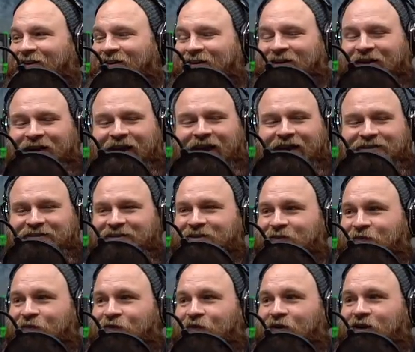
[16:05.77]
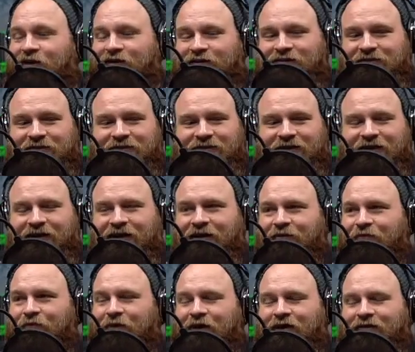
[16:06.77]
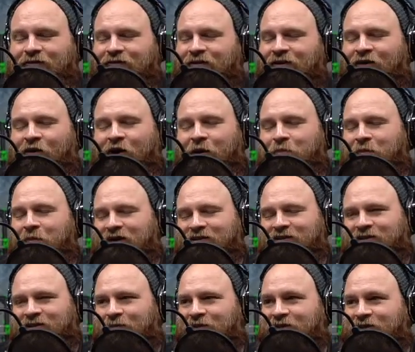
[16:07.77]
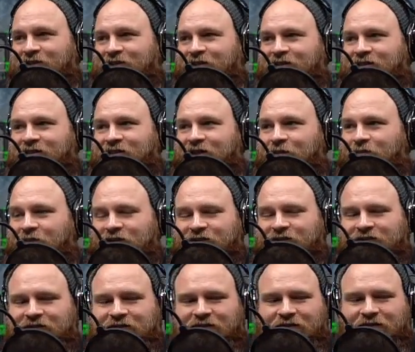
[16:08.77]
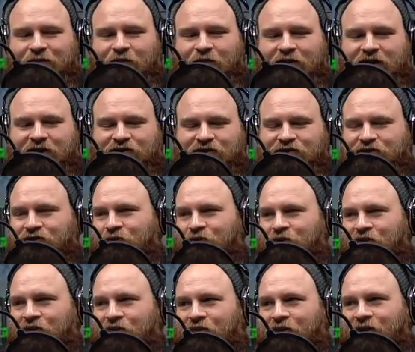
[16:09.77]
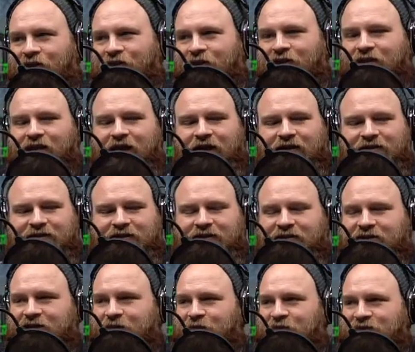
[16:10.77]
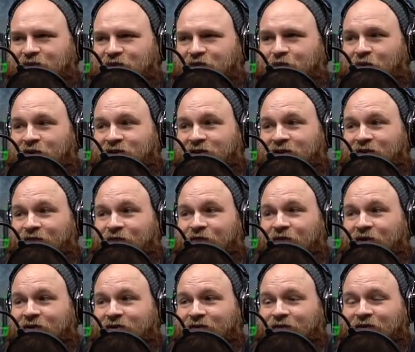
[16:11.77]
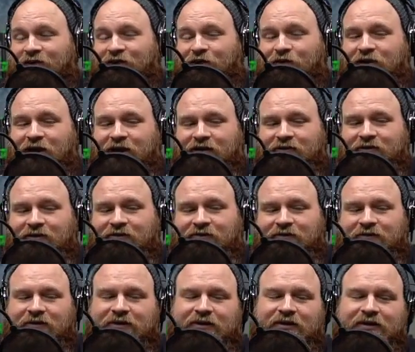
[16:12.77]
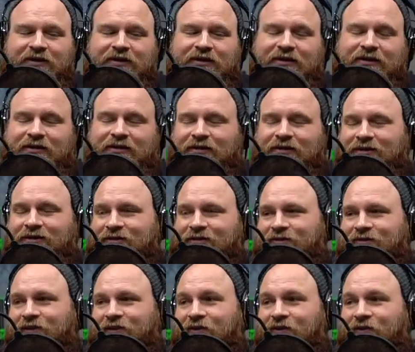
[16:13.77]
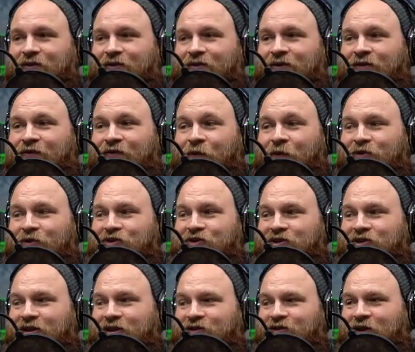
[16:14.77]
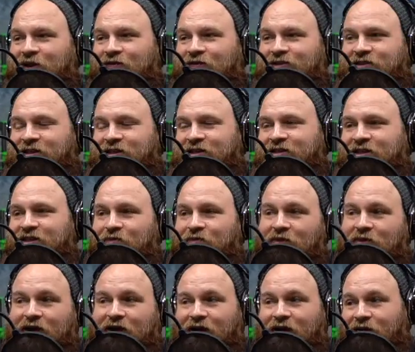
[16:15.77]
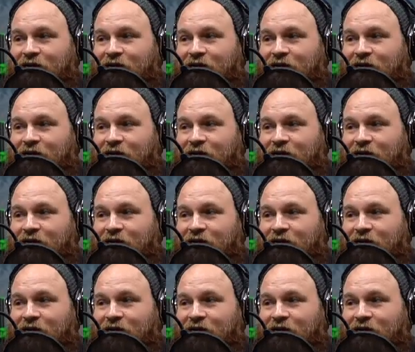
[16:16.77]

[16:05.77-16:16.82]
can't see the front, and I know I messed up the Z-seam because the one issue with the Align Z-seam is always puts it in the front of the Qt Octo. So unfortunately, this will have a Z-seam right down.